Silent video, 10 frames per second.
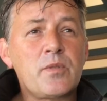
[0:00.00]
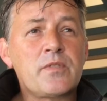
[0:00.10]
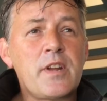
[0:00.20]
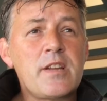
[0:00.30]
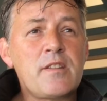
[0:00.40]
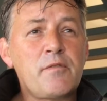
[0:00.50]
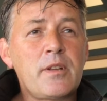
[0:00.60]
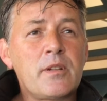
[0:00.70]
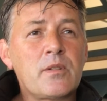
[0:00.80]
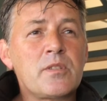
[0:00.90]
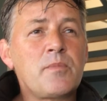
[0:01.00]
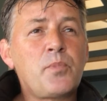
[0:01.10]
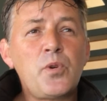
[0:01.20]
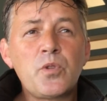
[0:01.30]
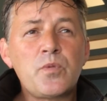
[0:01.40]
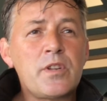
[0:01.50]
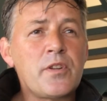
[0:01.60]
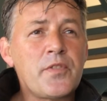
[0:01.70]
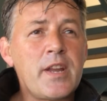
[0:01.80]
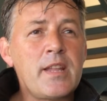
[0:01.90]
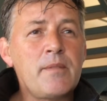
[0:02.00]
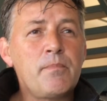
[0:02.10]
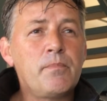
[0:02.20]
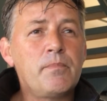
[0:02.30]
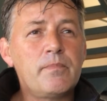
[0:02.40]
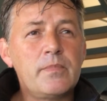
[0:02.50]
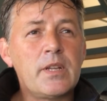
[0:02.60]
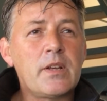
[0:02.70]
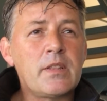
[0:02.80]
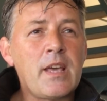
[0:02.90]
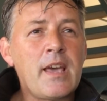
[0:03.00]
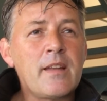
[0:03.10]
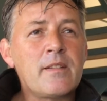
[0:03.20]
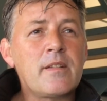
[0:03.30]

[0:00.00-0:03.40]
was very difficult because the pools were not really, they hadn't...